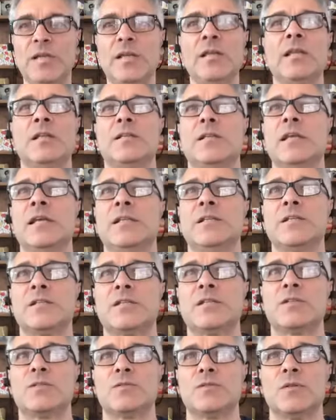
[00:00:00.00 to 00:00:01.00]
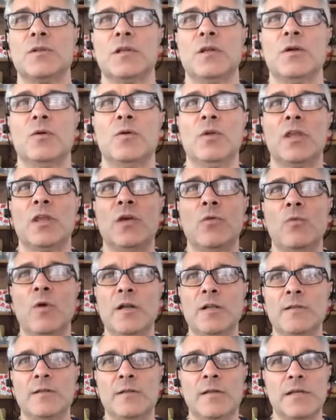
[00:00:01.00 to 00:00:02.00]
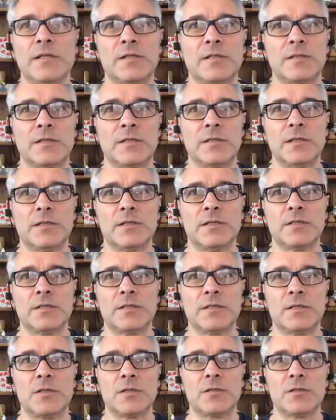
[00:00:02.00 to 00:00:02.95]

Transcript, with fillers: it, it's, you know, one of the things that